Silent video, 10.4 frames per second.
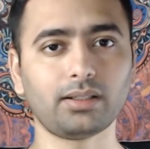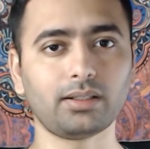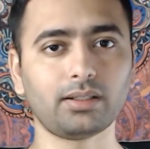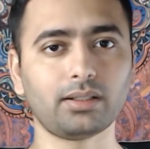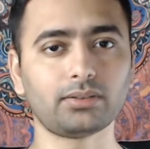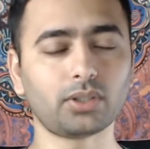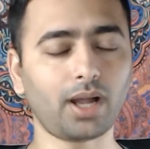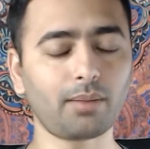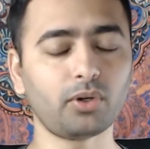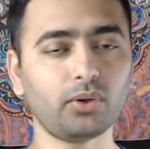So
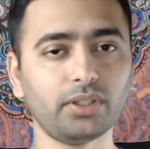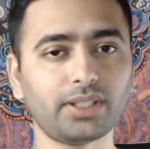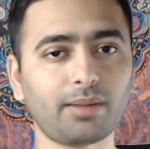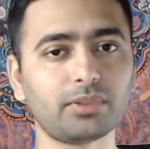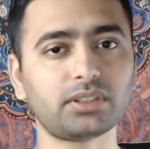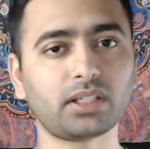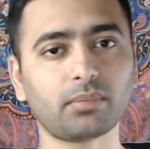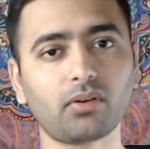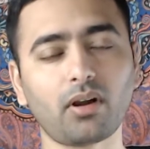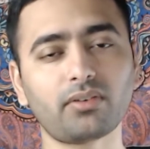I'm Rohit. I've been studying about
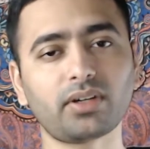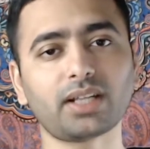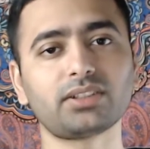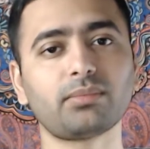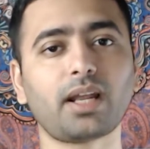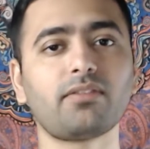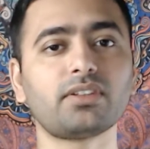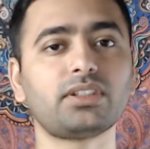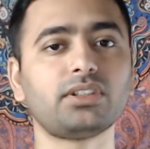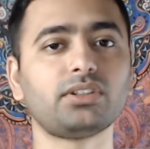law of attraction
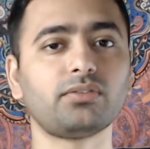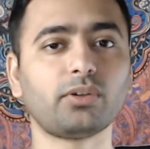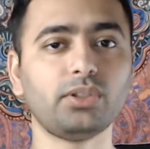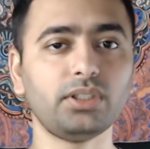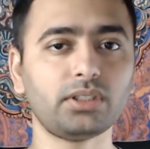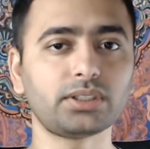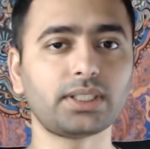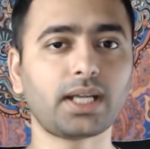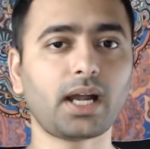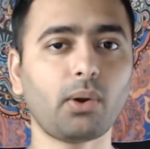manifestation for years
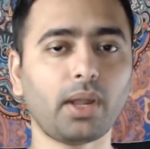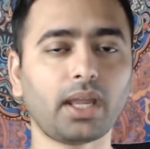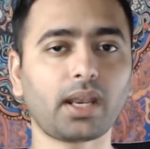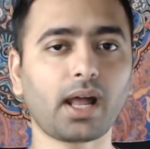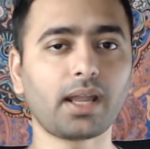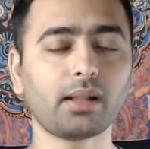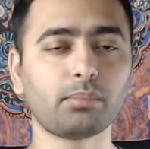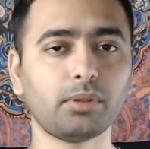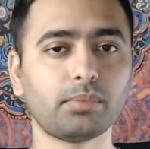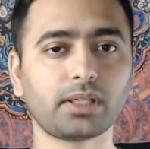now, and I help
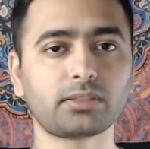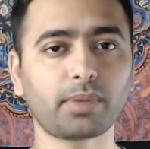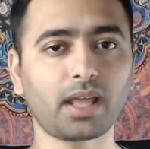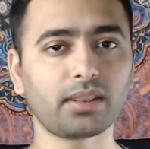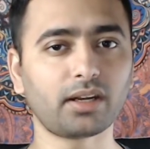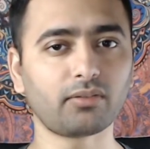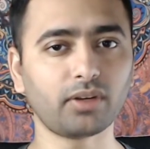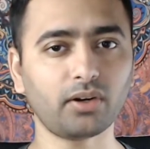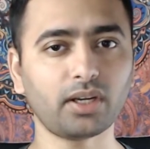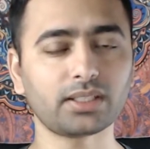people expand their
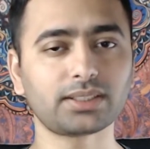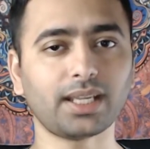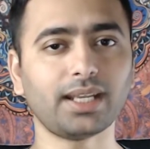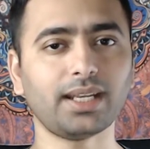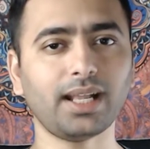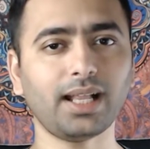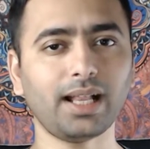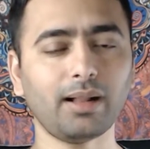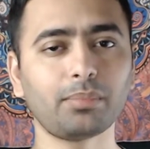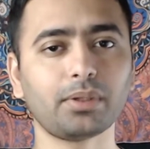awareness and
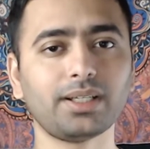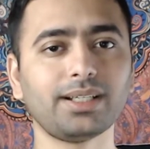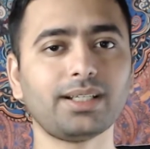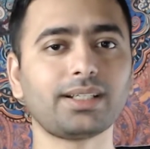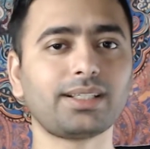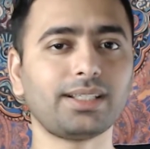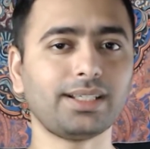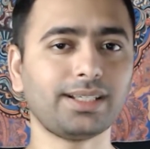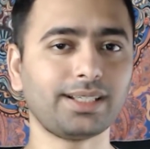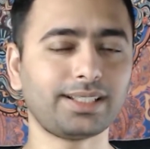help
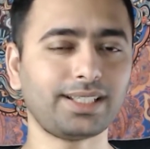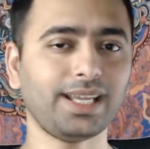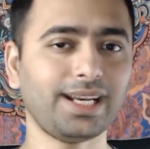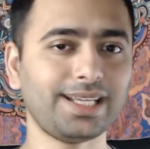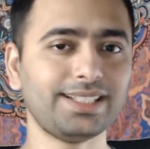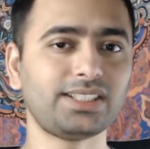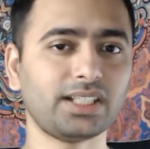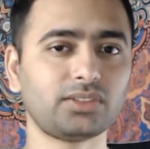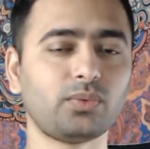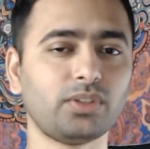get in
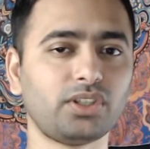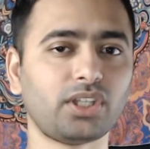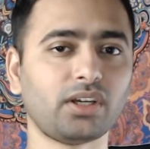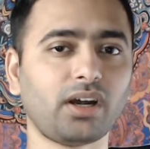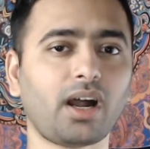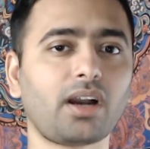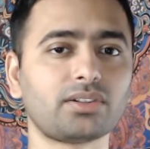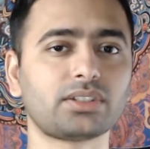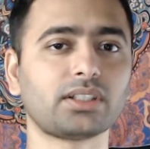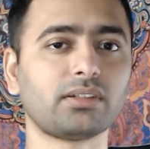touch with their higher
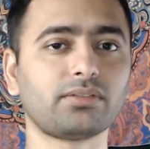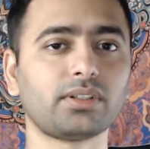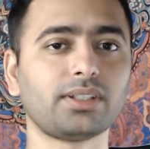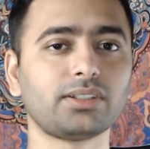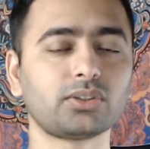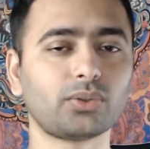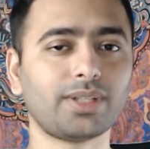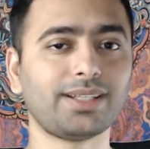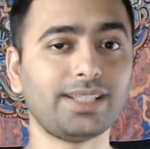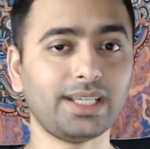self so
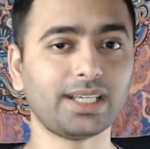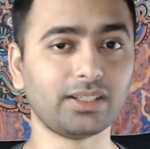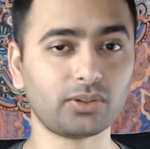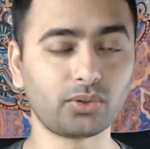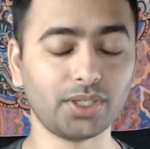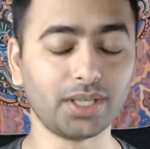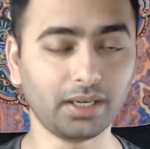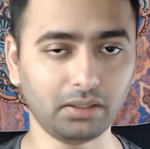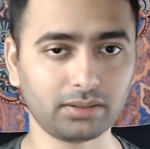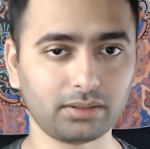that they can create
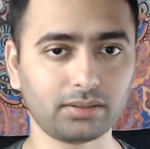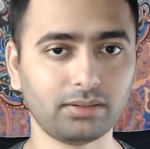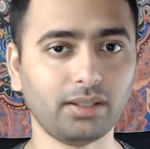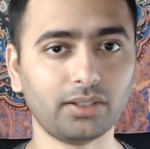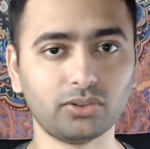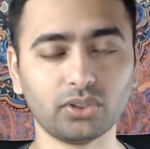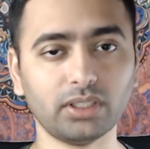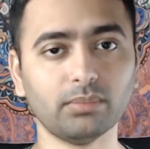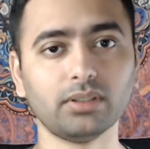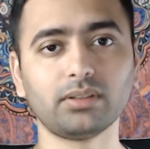their
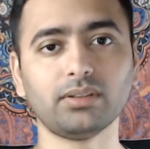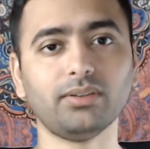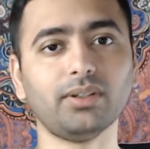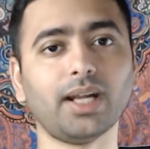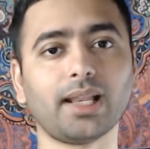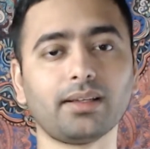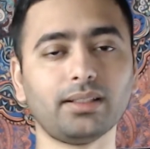dream reality.